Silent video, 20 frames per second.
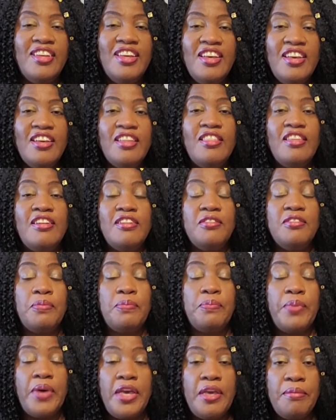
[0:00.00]
There is
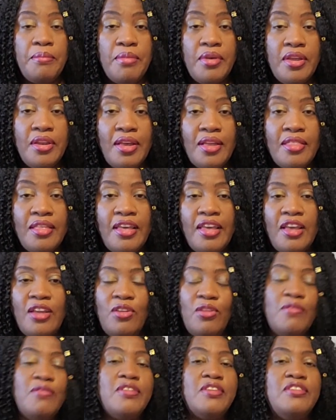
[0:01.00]
payment at the
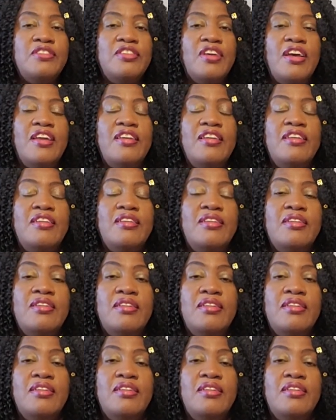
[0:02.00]
end of the journey.